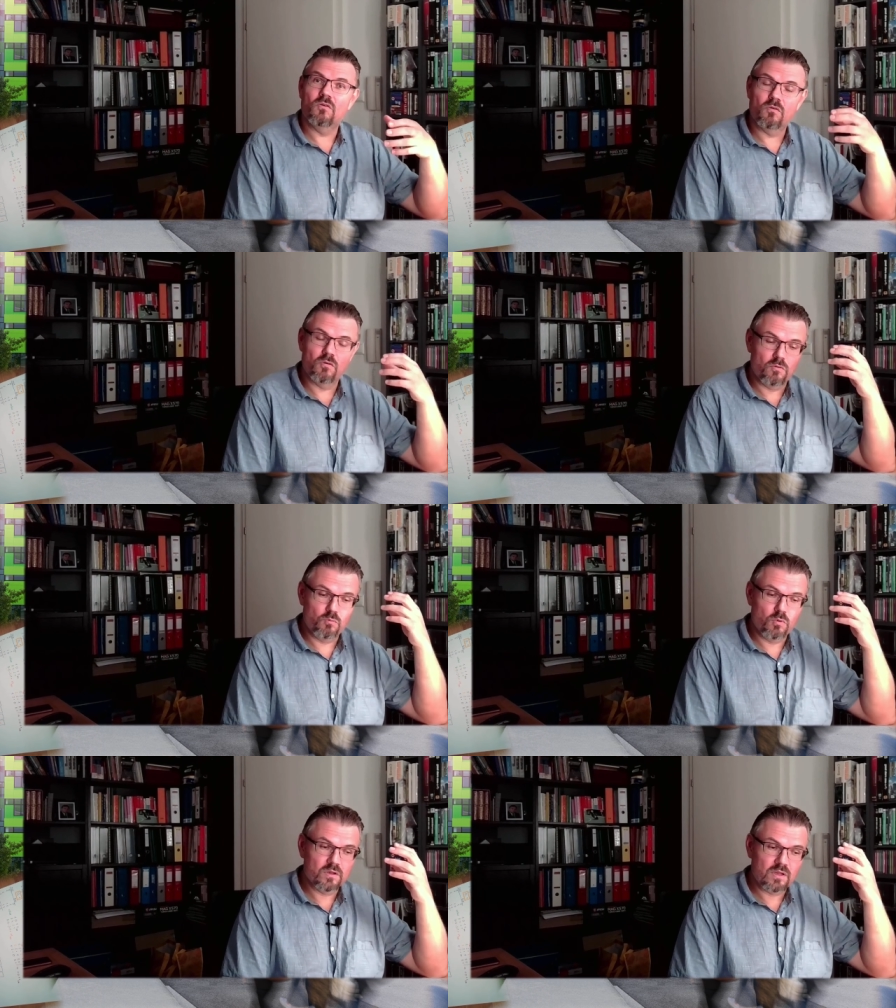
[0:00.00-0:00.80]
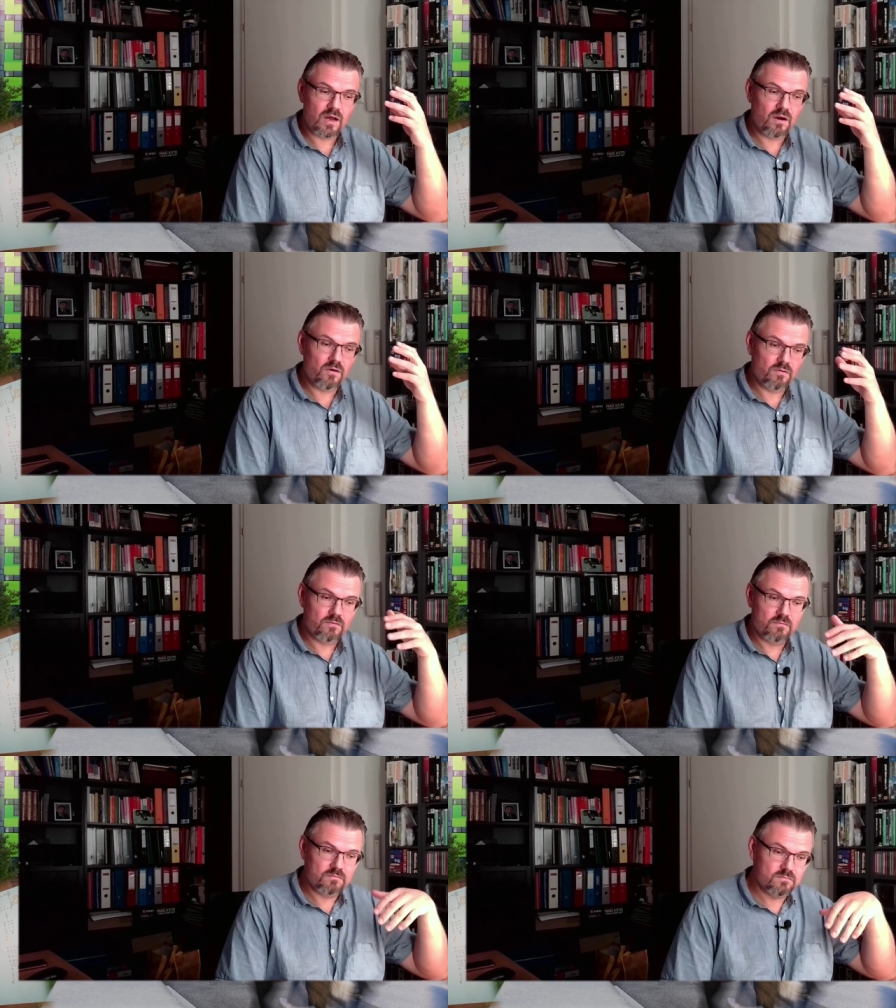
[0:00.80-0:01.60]
or what are
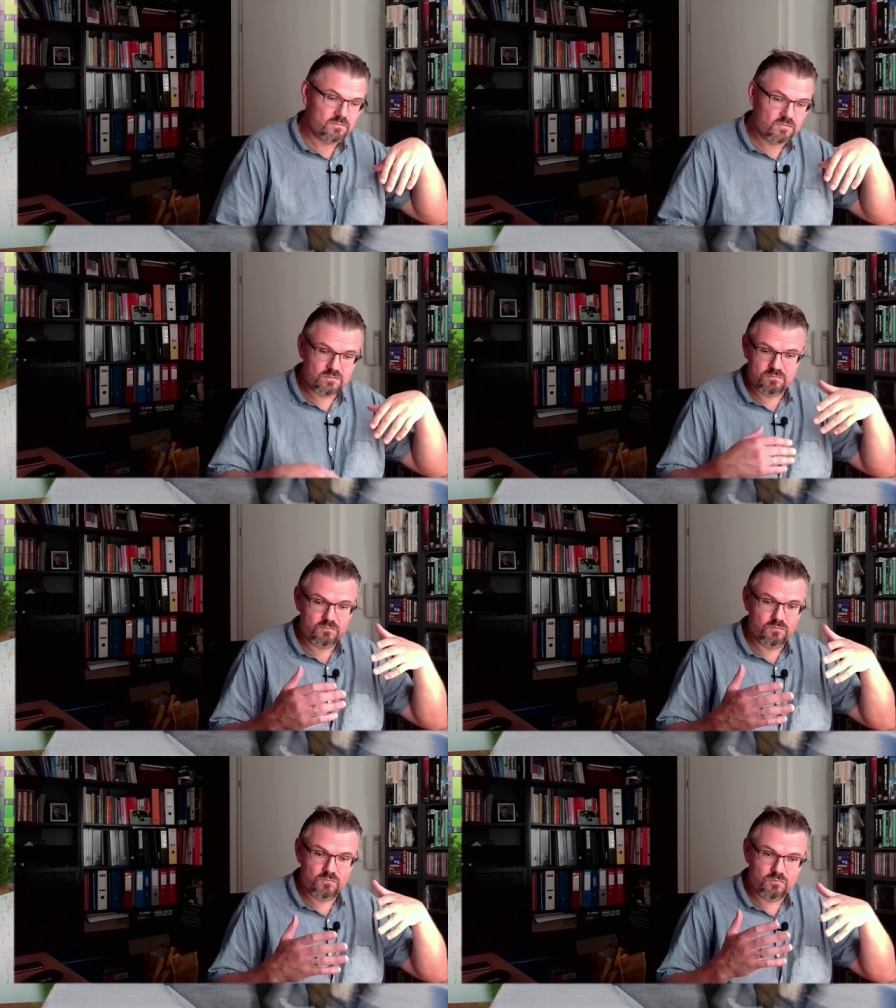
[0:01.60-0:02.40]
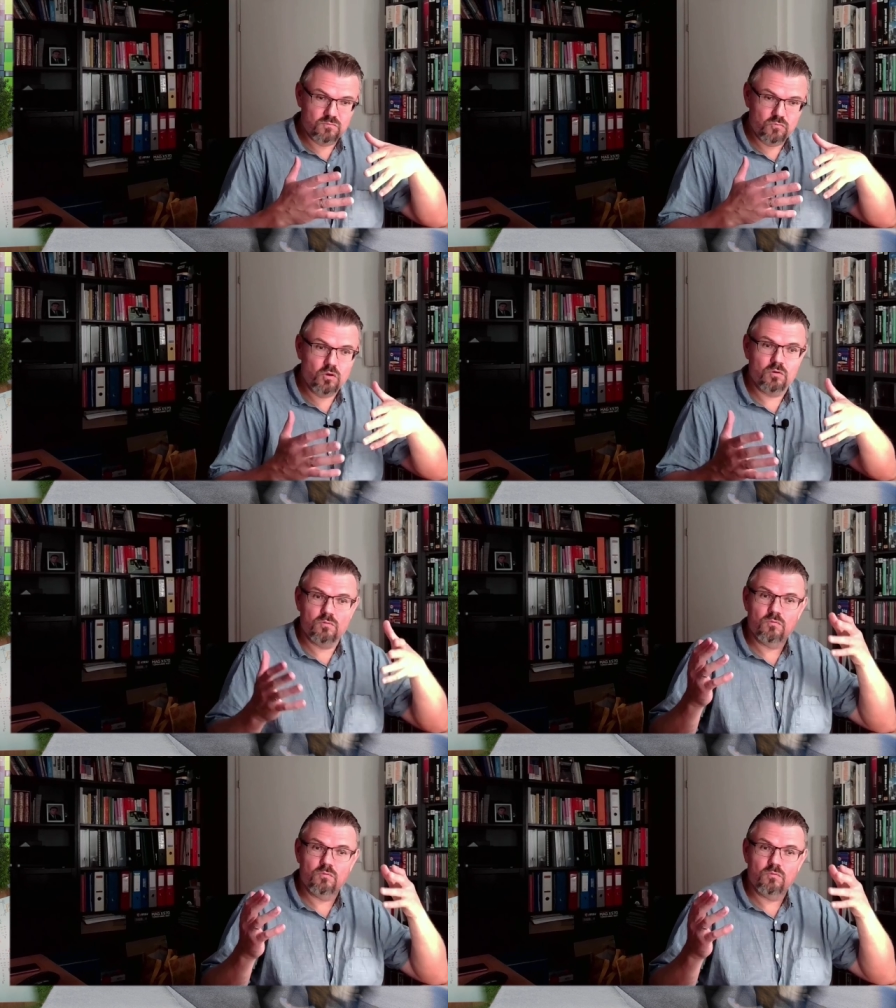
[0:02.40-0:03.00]
yeah